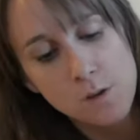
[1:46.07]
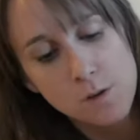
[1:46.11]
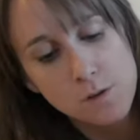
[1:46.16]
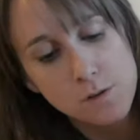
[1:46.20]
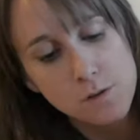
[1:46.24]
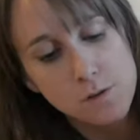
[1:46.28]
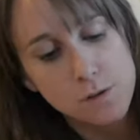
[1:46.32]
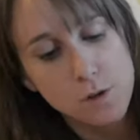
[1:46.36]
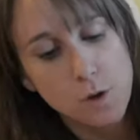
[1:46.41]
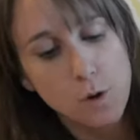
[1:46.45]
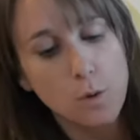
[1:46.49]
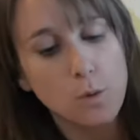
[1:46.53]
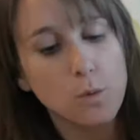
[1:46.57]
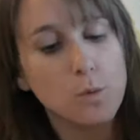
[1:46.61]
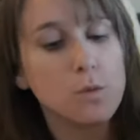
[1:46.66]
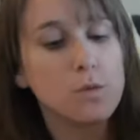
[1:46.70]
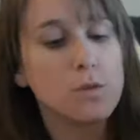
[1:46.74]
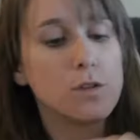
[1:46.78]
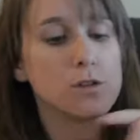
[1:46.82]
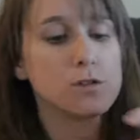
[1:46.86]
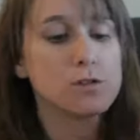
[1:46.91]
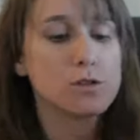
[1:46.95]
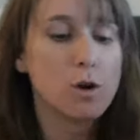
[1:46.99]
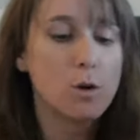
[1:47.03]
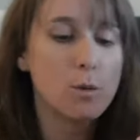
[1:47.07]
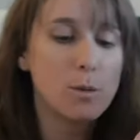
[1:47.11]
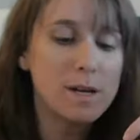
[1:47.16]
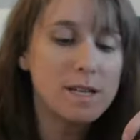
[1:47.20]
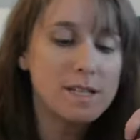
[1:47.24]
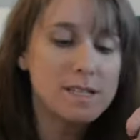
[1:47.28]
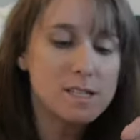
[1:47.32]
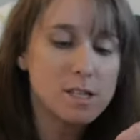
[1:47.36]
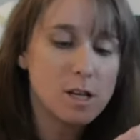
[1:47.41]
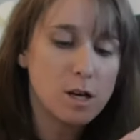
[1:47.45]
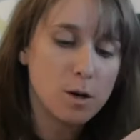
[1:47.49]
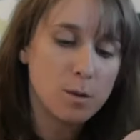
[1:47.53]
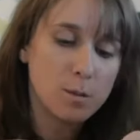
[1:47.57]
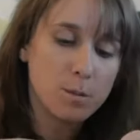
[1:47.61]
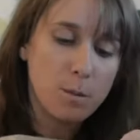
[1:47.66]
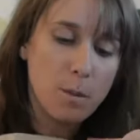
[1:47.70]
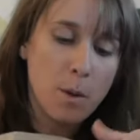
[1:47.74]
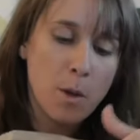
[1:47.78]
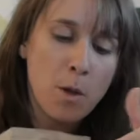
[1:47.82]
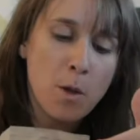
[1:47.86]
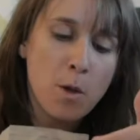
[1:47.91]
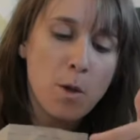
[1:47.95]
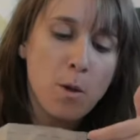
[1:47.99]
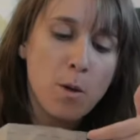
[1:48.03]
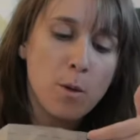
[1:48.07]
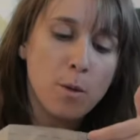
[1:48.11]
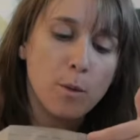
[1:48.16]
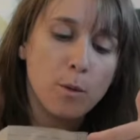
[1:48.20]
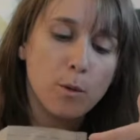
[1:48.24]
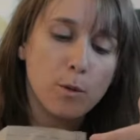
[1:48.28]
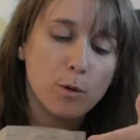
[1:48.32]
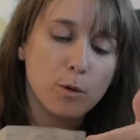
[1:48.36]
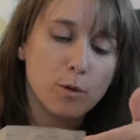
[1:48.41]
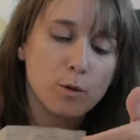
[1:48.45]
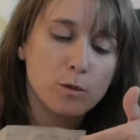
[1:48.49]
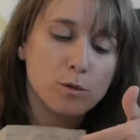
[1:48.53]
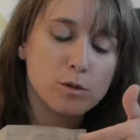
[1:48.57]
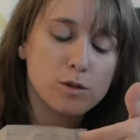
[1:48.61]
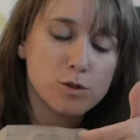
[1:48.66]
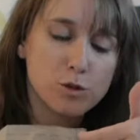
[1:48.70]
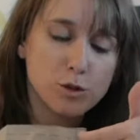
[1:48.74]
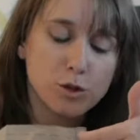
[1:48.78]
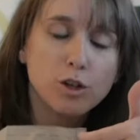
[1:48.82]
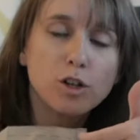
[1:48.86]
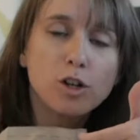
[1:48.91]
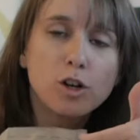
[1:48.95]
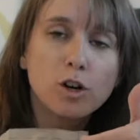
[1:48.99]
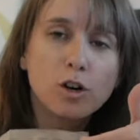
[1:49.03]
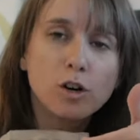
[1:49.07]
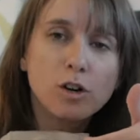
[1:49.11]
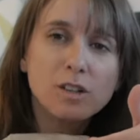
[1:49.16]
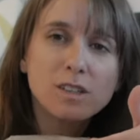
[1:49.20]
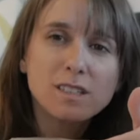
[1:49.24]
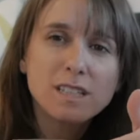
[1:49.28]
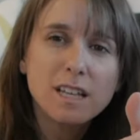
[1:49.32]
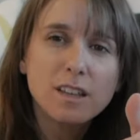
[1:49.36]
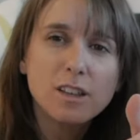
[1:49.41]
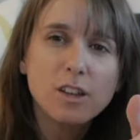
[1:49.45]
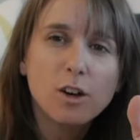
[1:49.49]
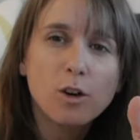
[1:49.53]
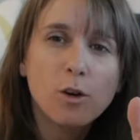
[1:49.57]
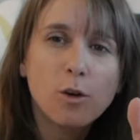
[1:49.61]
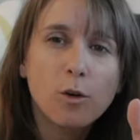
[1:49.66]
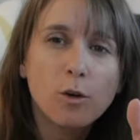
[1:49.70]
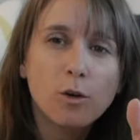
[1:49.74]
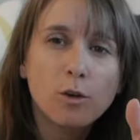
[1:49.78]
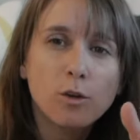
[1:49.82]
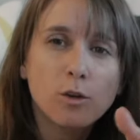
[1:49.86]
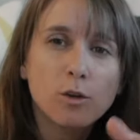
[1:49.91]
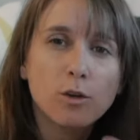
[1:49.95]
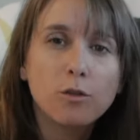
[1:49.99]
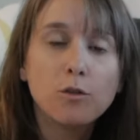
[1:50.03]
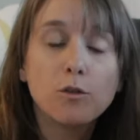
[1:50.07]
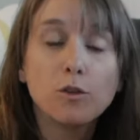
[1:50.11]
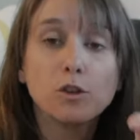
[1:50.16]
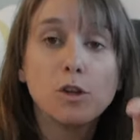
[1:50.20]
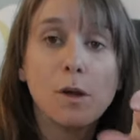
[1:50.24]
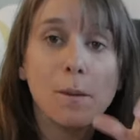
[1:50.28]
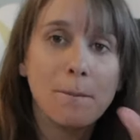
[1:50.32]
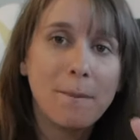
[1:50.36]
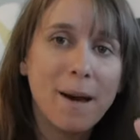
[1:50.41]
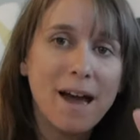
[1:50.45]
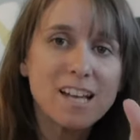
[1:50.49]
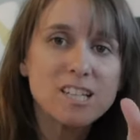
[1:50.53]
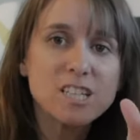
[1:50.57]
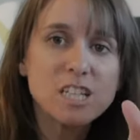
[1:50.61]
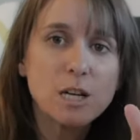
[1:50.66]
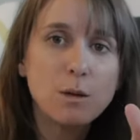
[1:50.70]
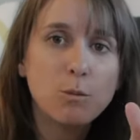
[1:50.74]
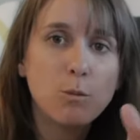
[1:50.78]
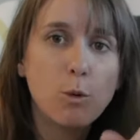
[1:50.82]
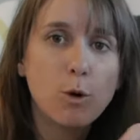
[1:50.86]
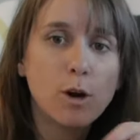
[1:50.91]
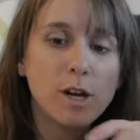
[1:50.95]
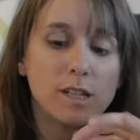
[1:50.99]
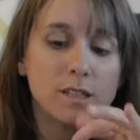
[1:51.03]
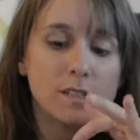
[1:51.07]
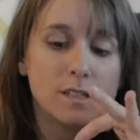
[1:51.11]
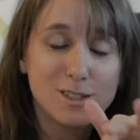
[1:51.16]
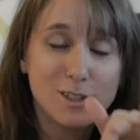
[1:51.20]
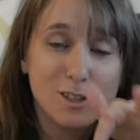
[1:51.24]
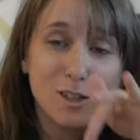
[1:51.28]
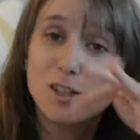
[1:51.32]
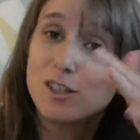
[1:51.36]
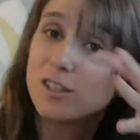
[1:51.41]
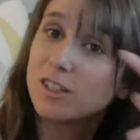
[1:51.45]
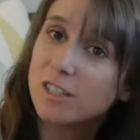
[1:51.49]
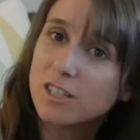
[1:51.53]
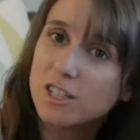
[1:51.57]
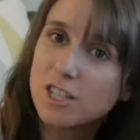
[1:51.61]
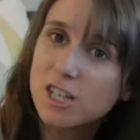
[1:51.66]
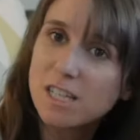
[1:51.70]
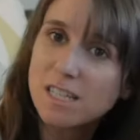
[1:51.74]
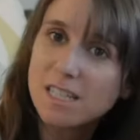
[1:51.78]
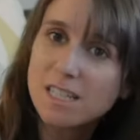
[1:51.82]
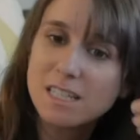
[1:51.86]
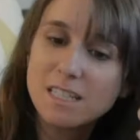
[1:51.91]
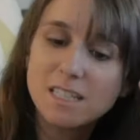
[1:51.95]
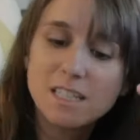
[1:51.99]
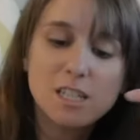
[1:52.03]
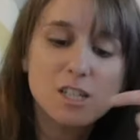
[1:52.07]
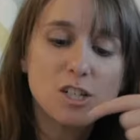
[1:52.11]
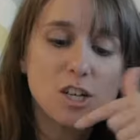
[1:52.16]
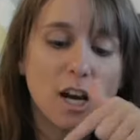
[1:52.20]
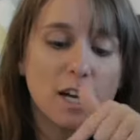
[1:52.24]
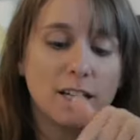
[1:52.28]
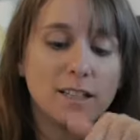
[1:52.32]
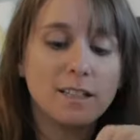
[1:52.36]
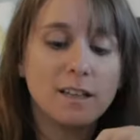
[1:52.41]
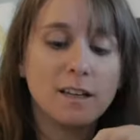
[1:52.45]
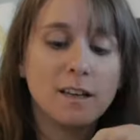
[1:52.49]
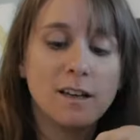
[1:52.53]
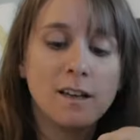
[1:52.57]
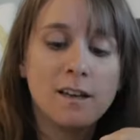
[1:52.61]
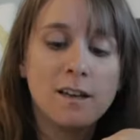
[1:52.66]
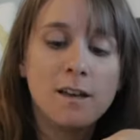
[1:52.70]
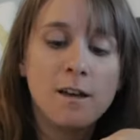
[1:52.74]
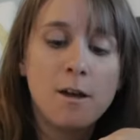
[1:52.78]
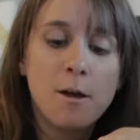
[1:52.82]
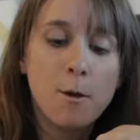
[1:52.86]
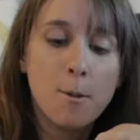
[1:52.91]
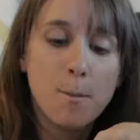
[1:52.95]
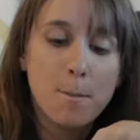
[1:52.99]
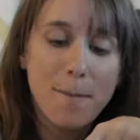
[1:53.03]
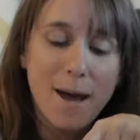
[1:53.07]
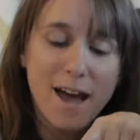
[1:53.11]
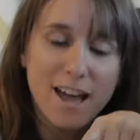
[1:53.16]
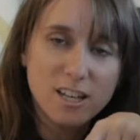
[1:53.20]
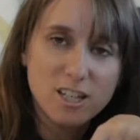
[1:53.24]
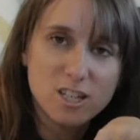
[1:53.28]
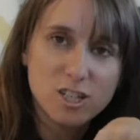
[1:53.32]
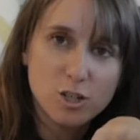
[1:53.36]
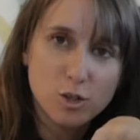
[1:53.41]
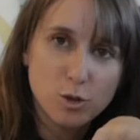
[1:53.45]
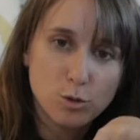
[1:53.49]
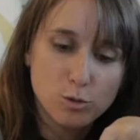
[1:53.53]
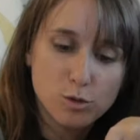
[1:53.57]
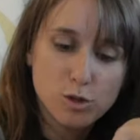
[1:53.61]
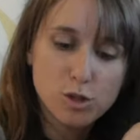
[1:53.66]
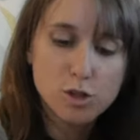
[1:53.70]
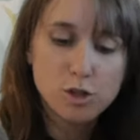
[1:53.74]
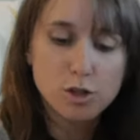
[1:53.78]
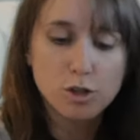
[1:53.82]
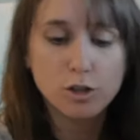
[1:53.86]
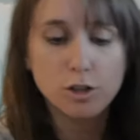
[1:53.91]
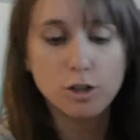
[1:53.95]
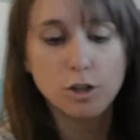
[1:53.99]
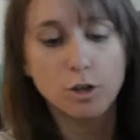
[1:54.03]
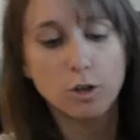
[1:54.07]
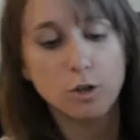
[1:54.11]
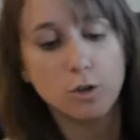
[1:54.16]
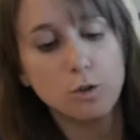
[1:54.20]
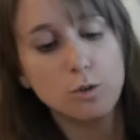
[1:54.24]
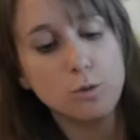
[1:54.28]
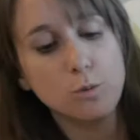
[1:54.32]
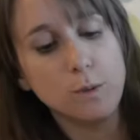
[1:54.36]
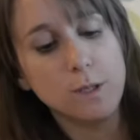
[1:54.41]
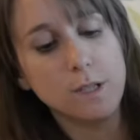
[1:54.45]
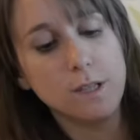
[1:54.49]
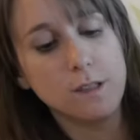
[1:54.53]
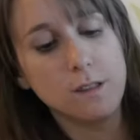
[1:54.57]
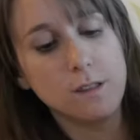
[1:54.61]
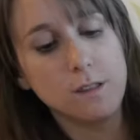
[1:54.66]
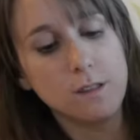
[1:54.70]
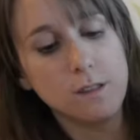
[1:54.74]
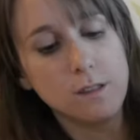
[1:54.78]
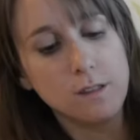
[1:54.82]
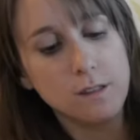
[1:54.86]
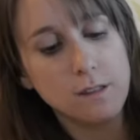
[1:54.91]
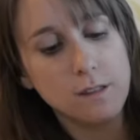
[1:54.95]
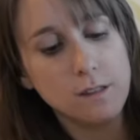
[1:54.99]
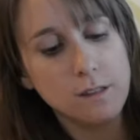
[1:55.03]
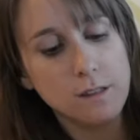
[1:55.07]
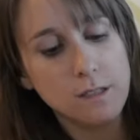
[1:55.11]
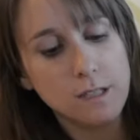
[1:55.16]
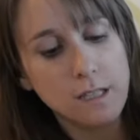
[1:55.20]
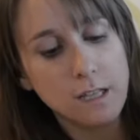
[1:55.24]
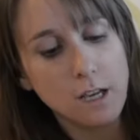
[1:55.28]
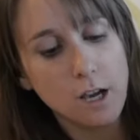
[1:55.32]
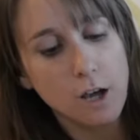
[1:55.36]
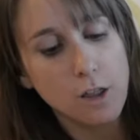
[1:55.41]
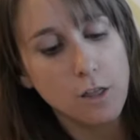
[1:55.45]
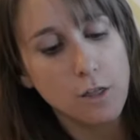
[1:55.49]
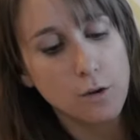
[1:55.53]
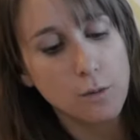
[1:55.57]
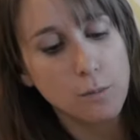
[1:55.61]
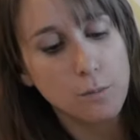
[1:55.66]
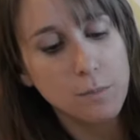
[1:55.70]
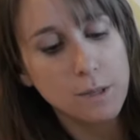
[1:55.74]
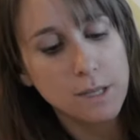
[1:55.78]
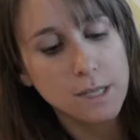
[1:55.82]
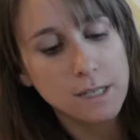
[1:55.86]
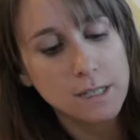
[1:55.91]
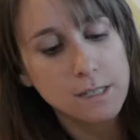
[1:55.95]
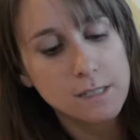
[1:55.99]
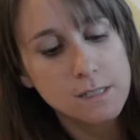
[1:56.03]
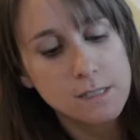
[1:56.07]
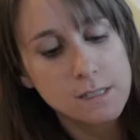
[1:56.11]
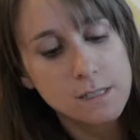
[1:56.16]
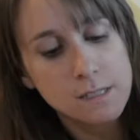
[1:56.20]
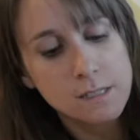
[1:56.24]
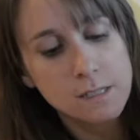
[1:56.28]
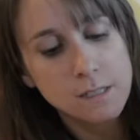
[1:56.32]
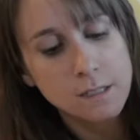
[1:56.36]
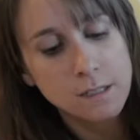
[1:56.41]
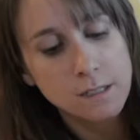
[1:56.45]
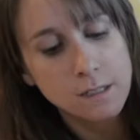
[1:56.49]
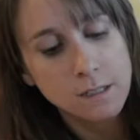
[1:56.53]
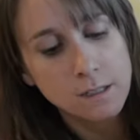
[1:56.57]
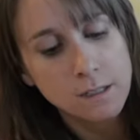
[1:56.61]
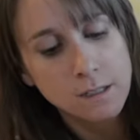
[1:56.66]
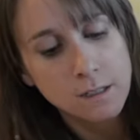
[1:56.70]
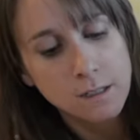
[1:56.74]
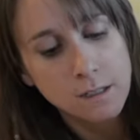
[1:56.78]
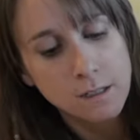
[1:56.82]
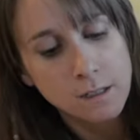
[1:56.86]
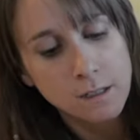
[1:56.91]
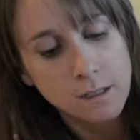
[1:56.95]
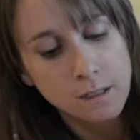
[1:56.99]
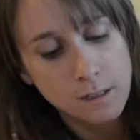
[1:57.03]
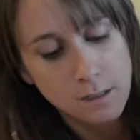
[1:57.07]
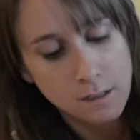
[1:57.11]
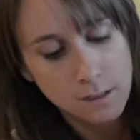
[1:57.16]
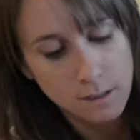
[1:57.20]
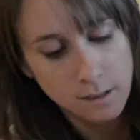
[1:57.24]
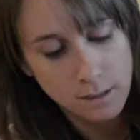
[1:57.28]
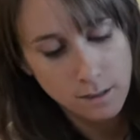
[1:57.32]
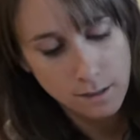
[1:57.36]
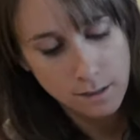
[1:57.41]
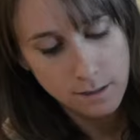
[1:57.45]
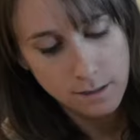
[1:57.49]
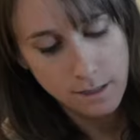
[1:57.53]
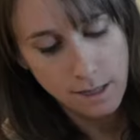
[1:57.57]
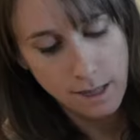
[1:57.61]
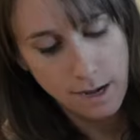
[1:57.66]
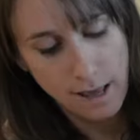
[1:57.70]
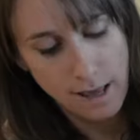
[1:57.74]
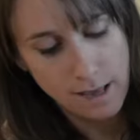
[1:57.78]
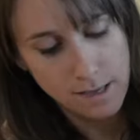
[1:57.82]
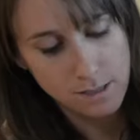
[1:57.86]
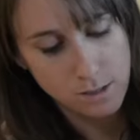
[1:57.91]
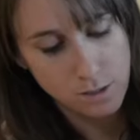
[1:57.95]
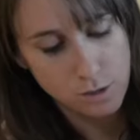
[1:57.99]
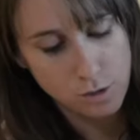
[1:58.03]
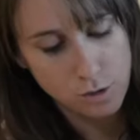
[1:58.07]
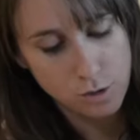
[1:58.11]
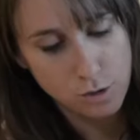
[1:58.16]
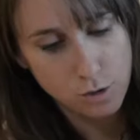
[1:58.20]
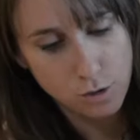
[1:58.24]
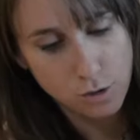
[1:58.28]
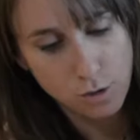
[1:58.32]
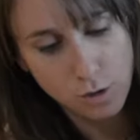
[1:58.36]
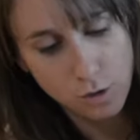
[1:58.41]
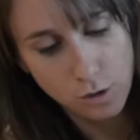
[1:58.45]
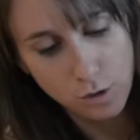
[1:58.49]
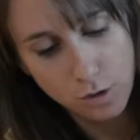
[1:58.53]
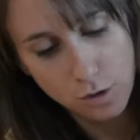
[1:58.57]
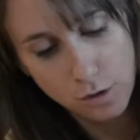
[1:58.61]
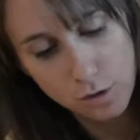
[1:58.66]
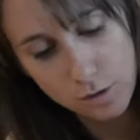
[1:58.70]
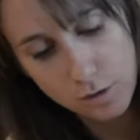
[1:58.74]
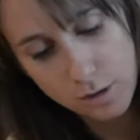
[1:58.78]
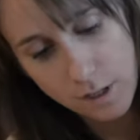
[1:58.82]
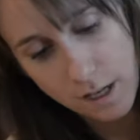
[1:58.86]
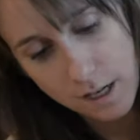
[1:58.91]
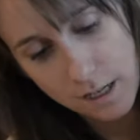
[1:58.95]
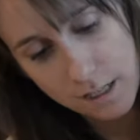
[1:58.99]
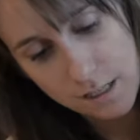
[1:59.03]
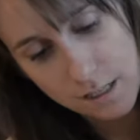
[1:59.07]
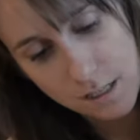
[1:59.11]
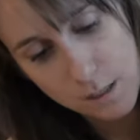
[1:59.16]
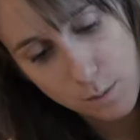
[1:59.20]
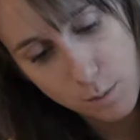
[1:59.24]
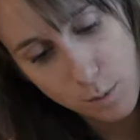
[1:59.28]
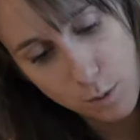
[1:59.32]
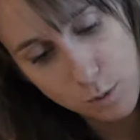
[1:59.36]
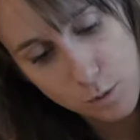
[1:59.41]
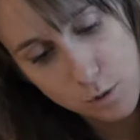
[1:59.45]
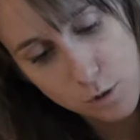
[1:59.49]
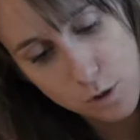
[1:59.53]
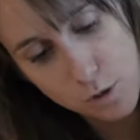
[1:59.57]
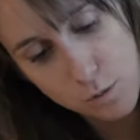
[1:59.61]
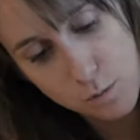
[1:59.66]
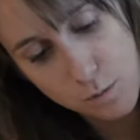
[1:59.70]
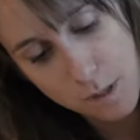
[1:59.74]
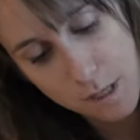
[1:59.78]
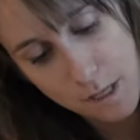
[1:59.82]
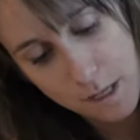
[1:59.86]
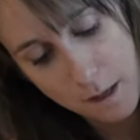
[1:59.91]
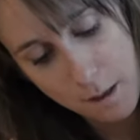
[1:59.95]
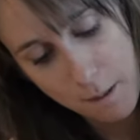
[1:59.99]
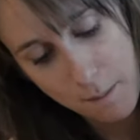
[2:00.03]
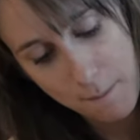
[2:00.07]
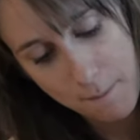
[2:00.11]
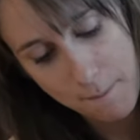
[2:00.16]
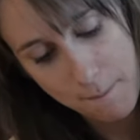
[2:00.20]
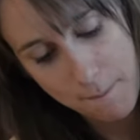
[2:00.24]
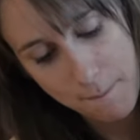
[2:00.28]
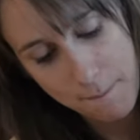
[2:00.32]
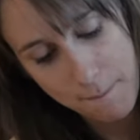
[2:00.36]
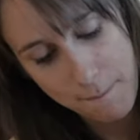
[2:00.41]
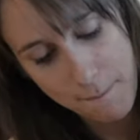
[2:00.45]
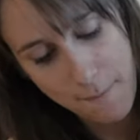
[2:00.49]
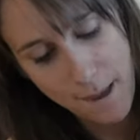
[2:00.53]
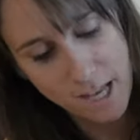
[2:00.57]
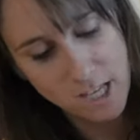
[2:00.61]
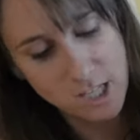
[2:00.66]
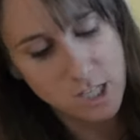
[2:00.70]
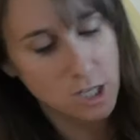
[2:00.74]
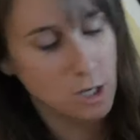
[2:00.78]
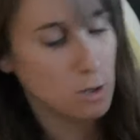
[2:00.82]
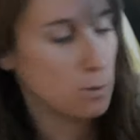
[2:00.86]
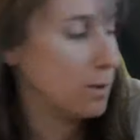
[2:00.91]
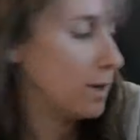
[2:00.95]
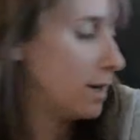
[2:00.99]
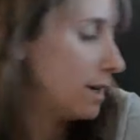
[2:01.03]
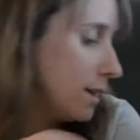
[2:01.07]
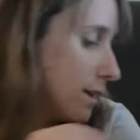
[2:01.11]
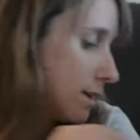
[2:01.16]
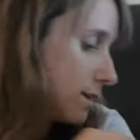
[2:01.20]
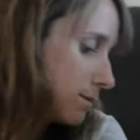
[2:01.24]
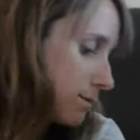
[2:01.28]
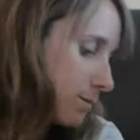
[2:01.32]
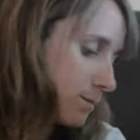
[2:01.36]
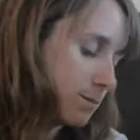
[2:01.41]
So there's always some circles at the corner for the matching points, so you just need to try to match those circles with the other piece that has a circle that is supposed to be matching with it.